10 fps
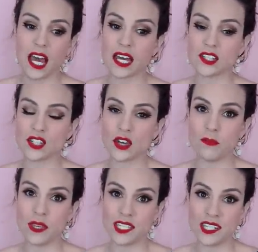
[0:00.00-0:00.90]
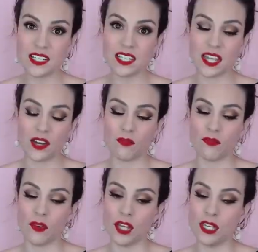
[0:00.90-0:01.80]
And so Missy did like a
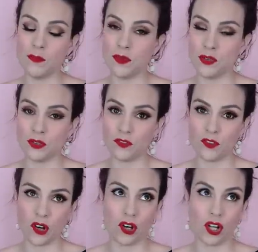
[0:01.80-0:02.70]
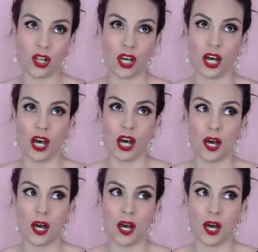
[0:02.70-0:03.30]
really beautiful,